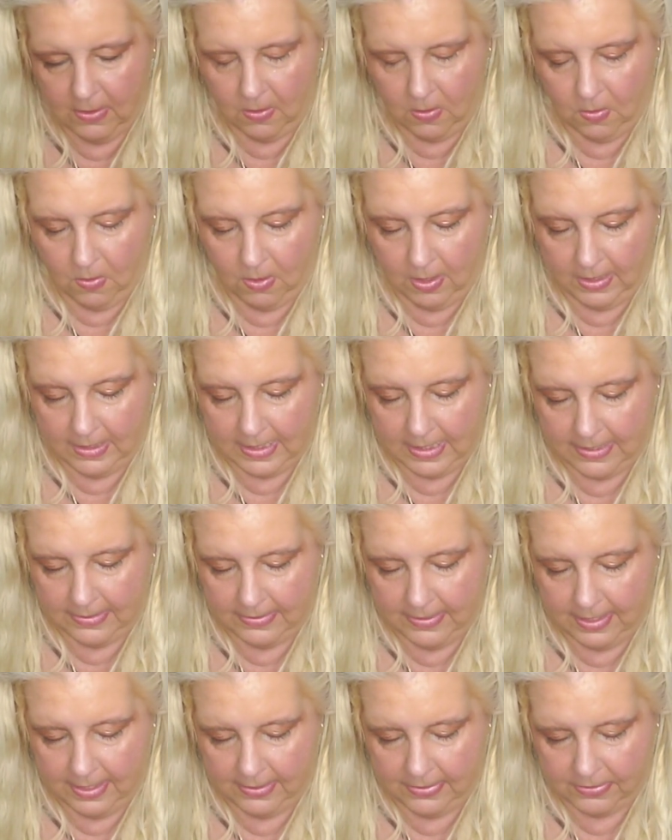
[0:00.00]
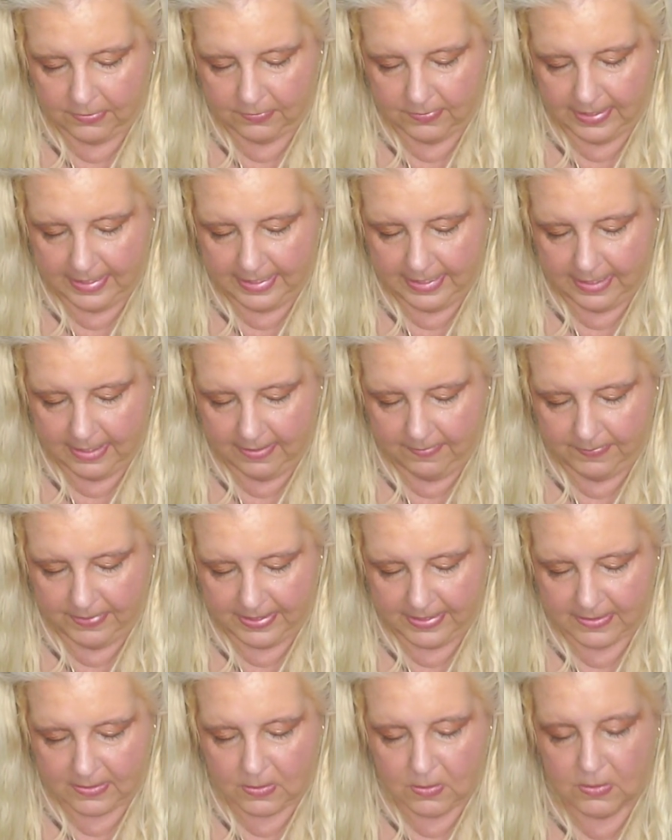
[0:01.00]
On the Three of
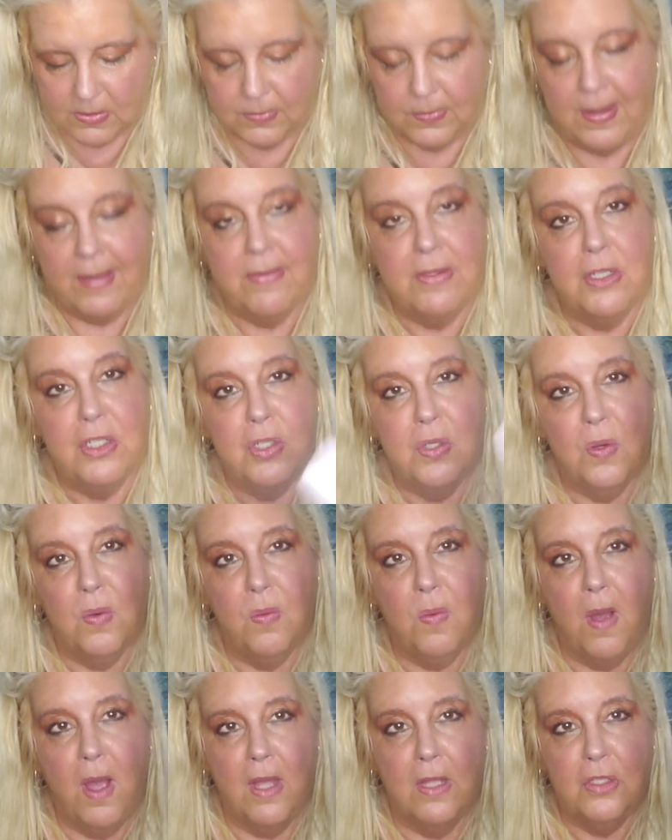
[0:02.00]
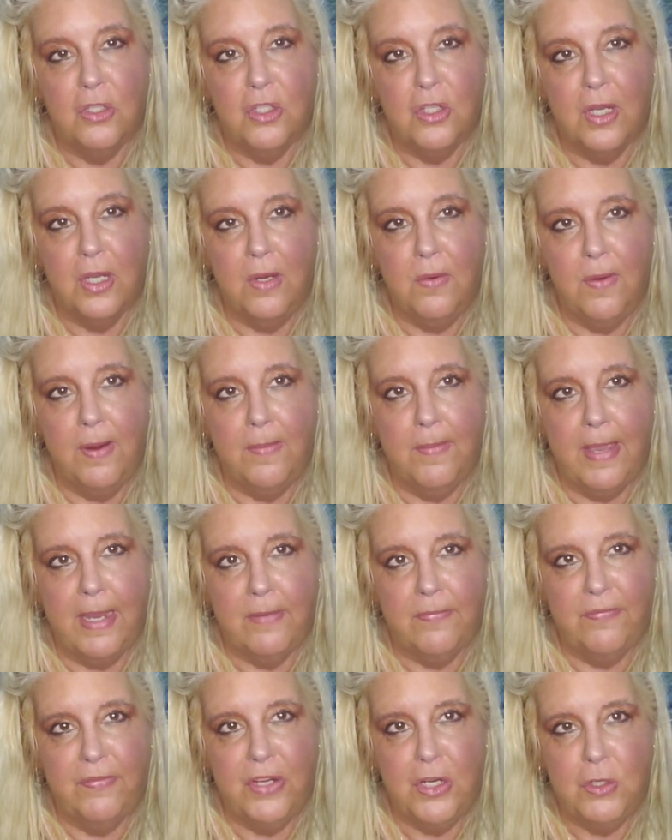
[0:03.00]
Pentacles, we have the Two of Wands. You're getting ready to
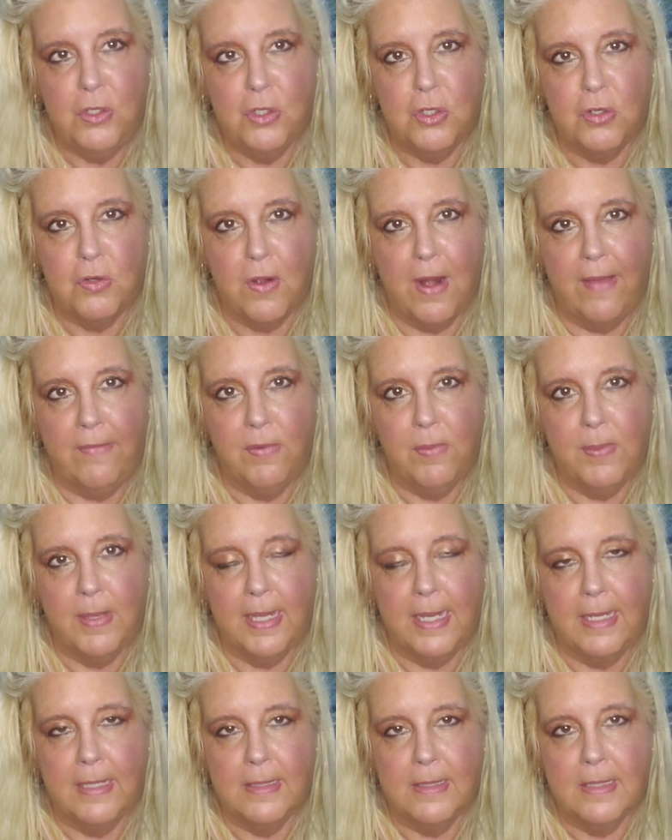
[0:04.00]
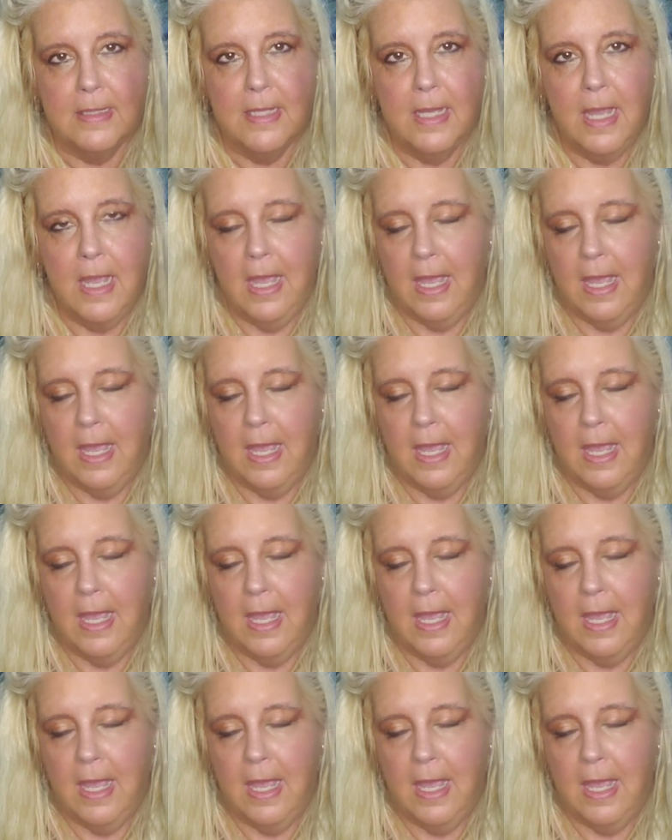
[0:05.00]
make future travel plans.